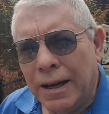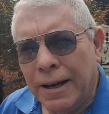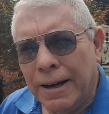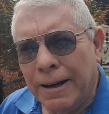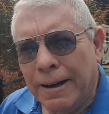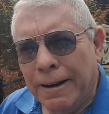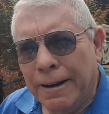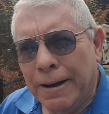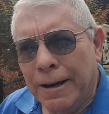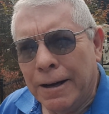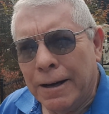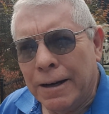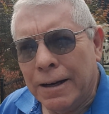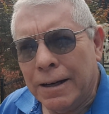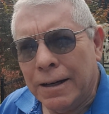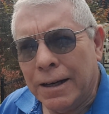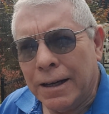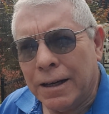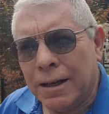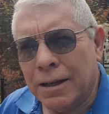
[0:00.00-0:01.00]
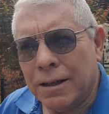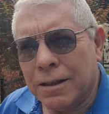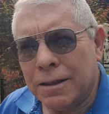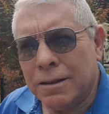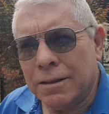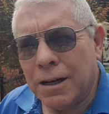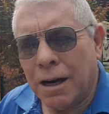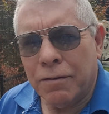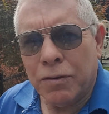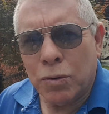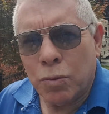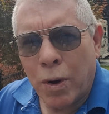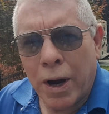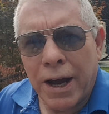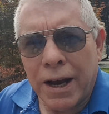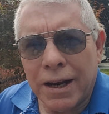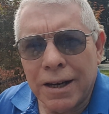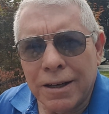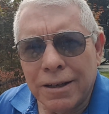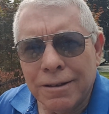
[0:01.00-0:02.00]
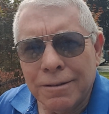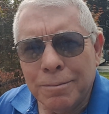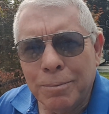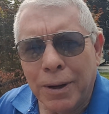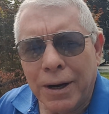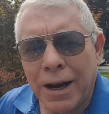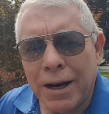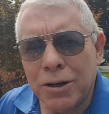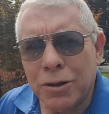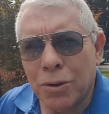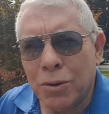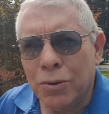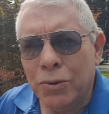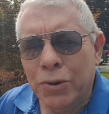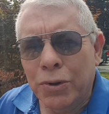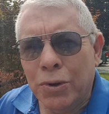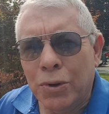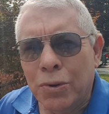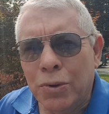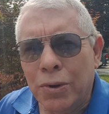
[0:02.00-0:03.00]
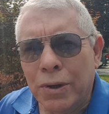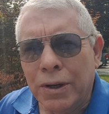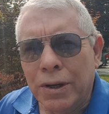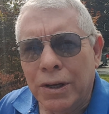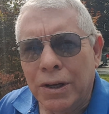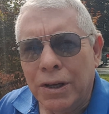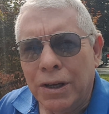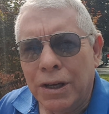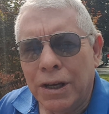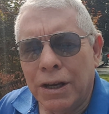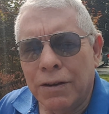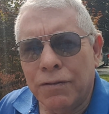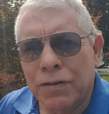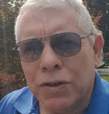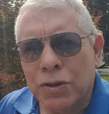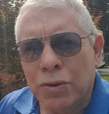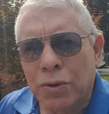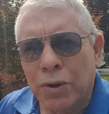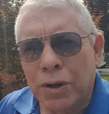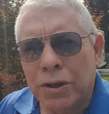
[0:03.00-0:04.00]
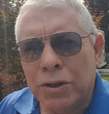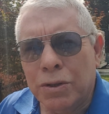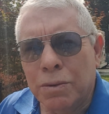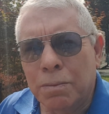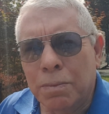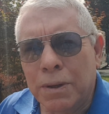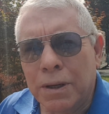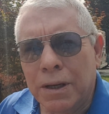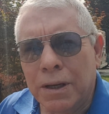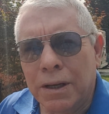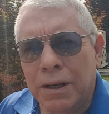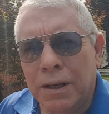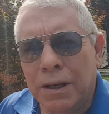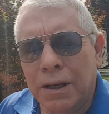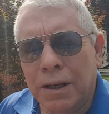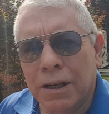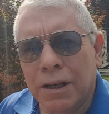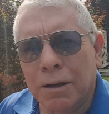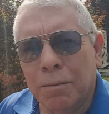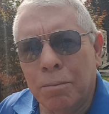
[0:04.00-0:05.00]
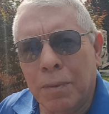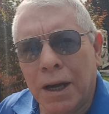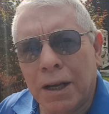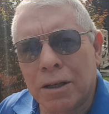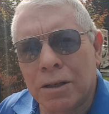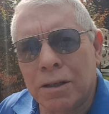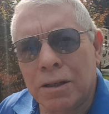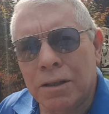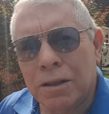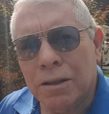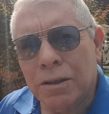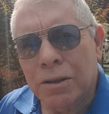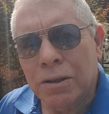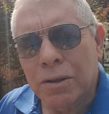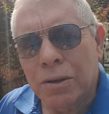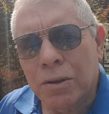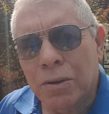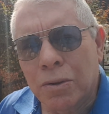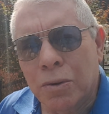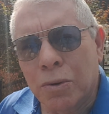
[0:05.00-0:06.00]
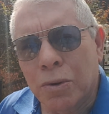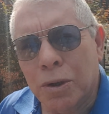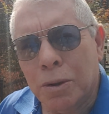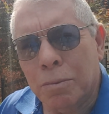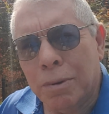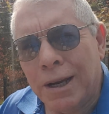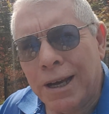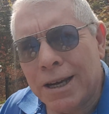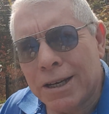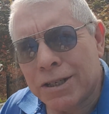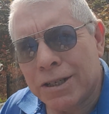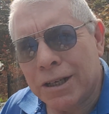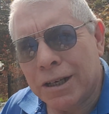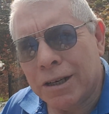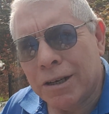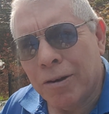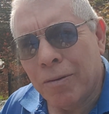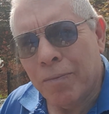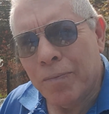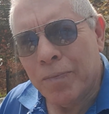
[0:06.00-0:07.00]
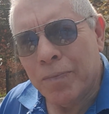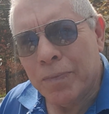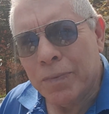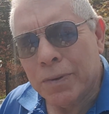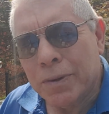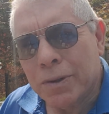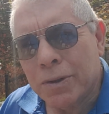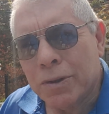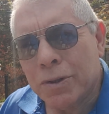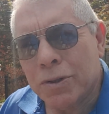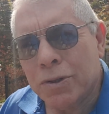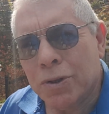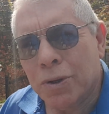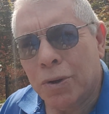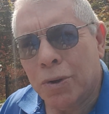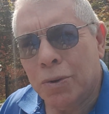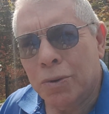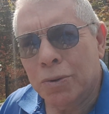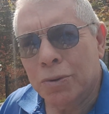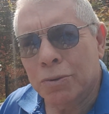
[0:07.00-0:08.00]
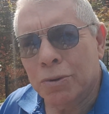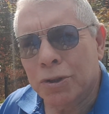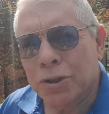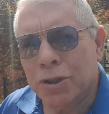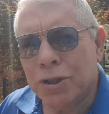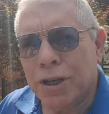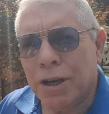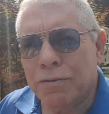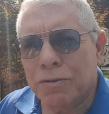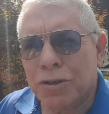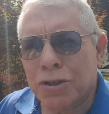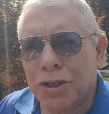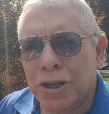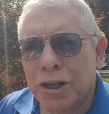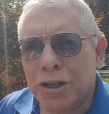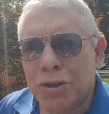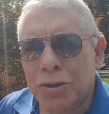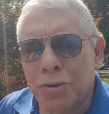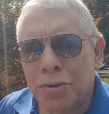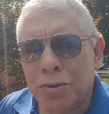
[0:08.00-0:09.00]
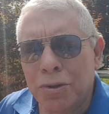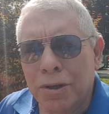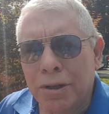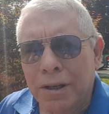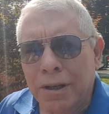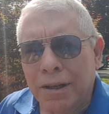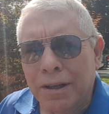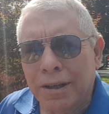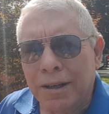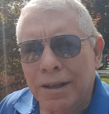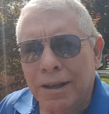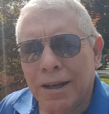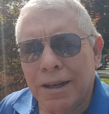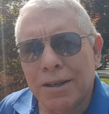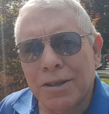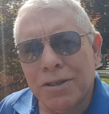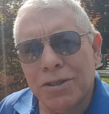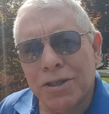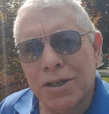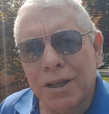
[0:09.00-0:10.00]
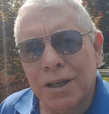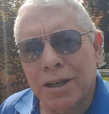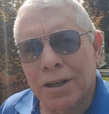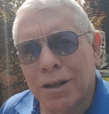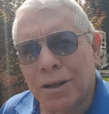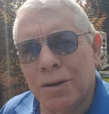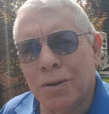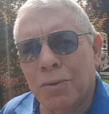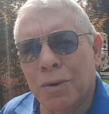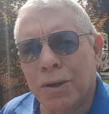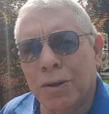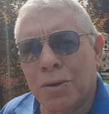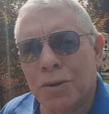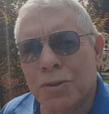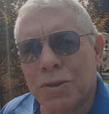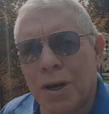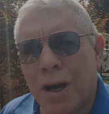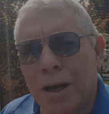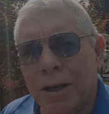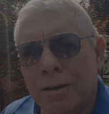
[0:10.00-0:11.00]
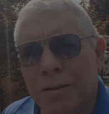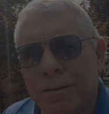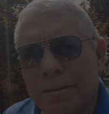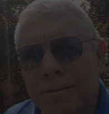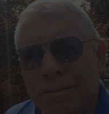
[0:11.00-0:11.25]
like a covered wagon, but I don't know if it's going to be in metal or in plastic. So we'll just have to stay tuned and see what goes on.